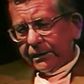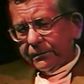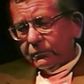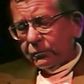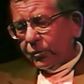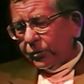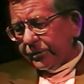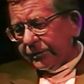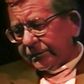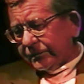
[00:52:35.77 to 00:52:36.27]

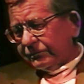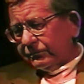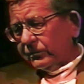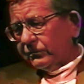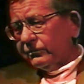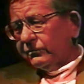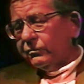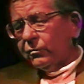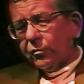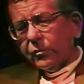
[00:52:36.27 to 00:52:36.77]
I
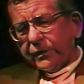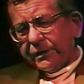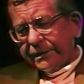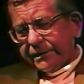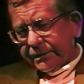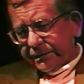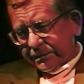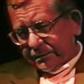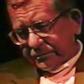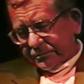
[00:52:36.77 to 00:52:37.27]
worked for
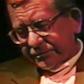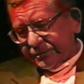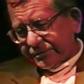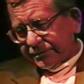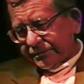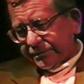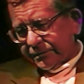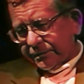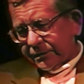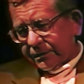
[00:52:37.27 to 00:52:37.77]
4
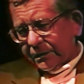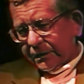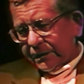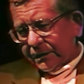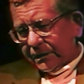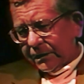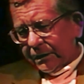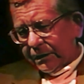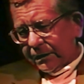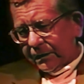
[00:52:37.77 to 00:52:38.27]
years
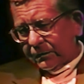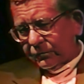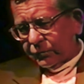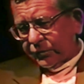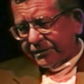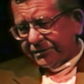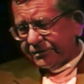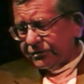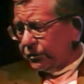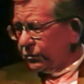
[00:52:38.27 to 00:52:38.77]

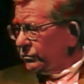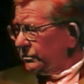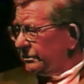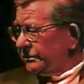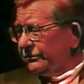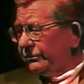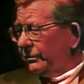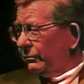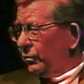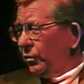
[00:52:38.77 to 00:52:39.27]
with
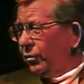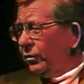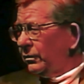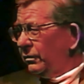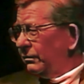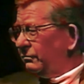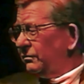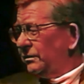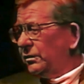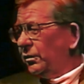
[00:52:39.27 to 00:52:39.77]
students
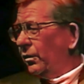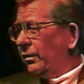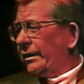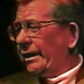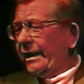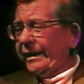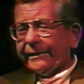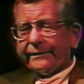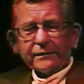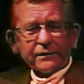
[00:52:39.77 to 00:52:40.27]
from all over
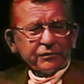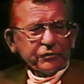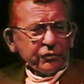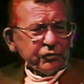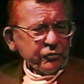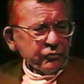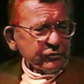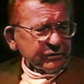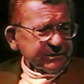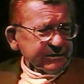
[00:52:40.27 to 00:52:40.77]
Long
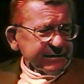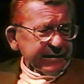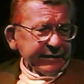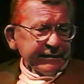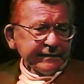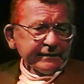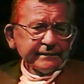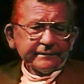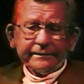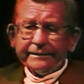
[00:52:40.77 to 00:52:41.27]
Island, New
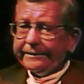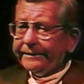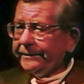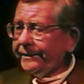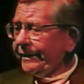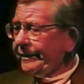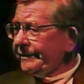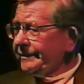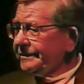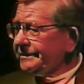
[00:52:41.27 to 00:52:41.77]
York
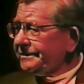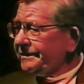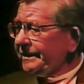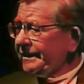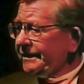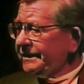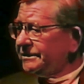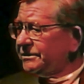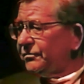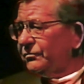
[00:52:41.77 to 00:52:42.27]
State, the
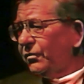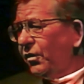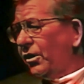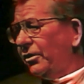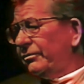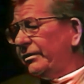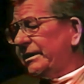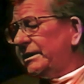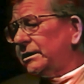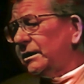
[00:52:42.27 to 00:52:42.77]
United
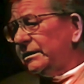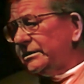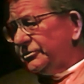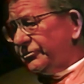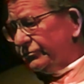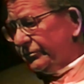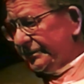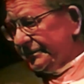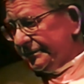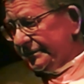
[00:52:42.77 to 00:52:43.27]
States, foreign
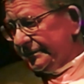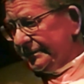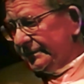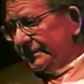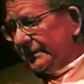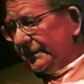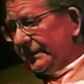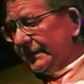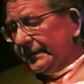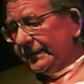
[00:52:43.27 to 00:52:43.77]

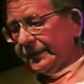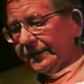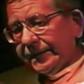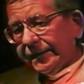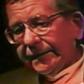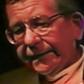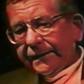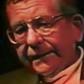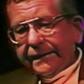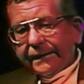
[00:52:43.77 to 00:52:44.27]
countries. Mm.
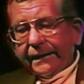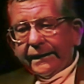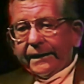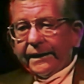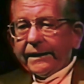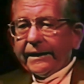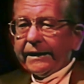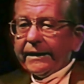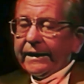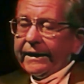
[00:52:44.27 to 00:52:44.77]

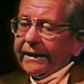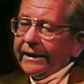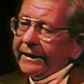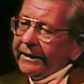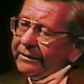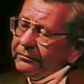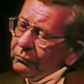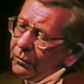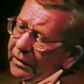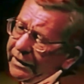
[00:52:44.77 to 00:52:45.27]

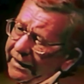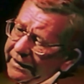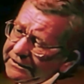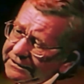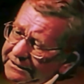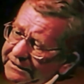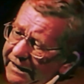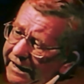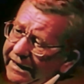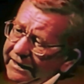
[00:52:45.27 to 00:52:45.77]
And
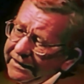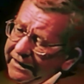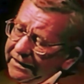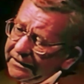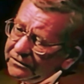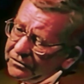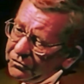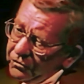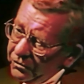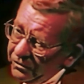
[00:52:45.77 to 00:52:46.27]
when I
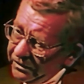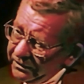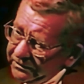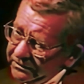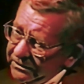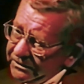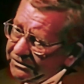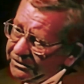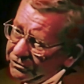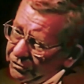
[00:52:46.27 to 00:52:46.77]
sat and
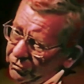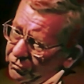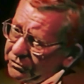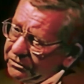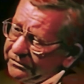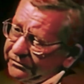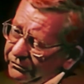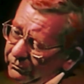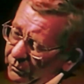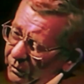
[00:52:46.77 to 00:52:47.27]
talked to
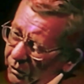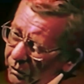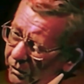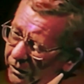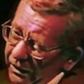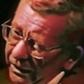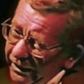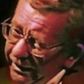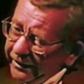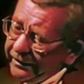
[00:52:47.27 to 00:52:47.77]
students
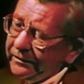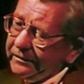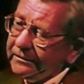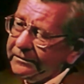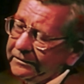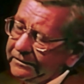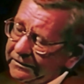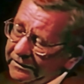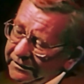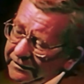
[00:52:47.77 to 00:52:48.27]
from Long
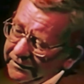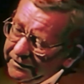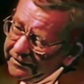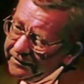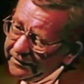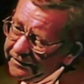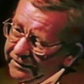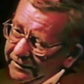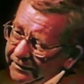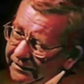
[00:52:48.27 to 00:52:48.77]
Island
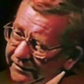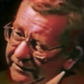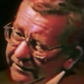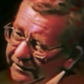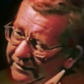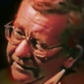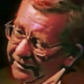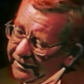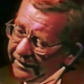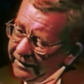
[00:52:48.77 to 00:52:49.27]

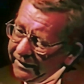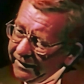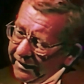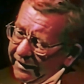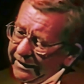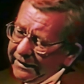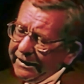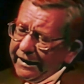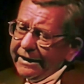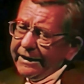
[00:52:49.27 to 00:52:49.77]

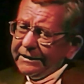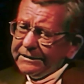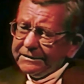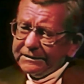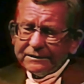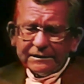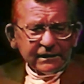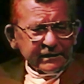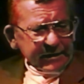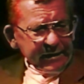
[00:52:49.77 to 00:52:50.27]
and
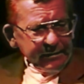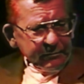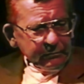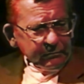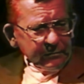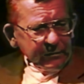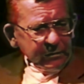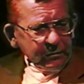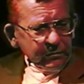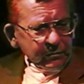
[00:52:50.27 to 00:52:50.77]
asked
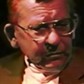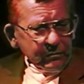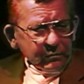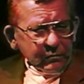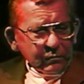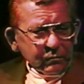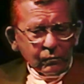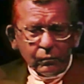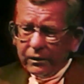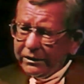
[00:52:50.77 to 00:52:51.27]
them